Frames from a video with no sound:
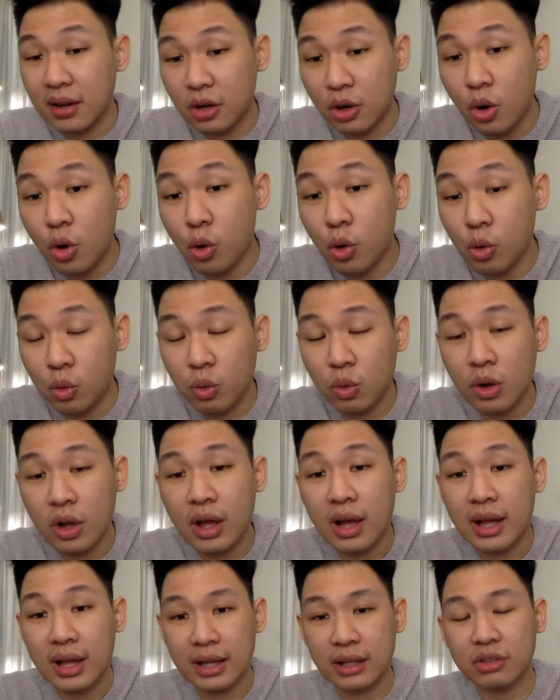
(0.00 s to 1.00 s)
Low
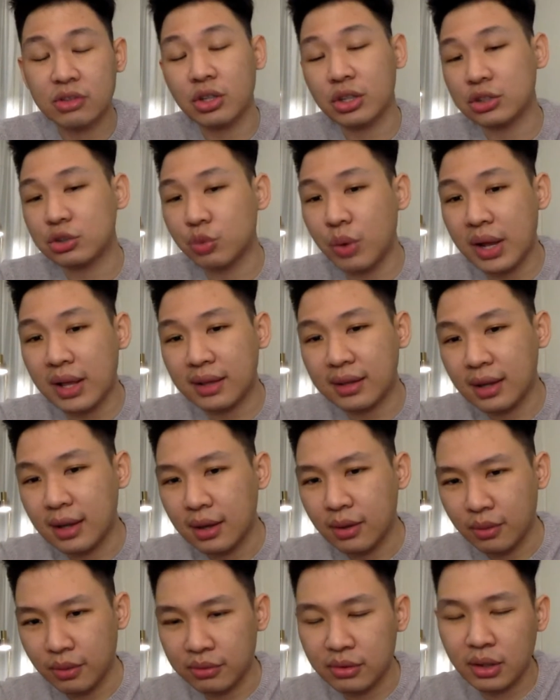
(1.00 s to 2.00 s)
interest rate
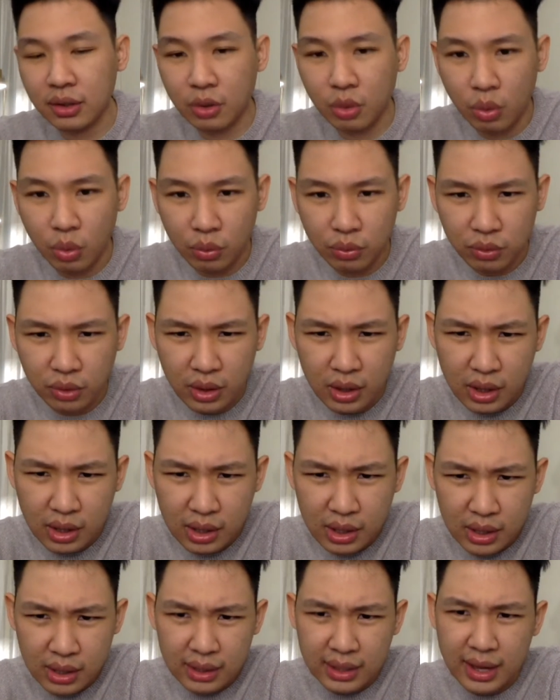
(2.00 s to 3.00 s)
with the growth.
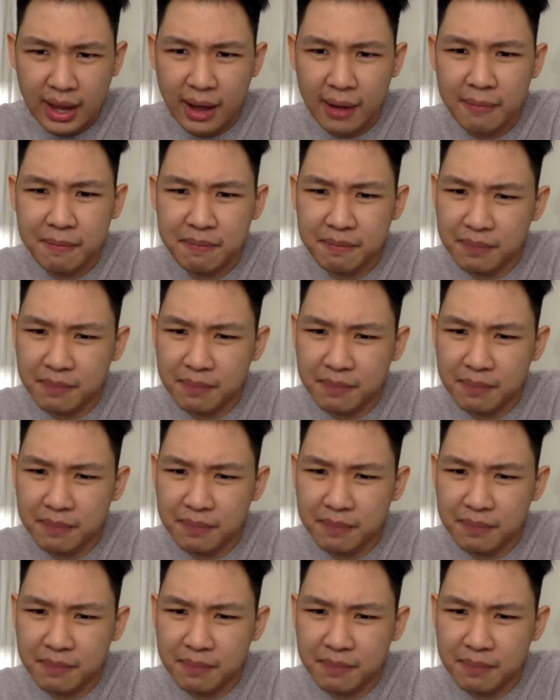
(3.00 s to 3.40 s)
Yeah,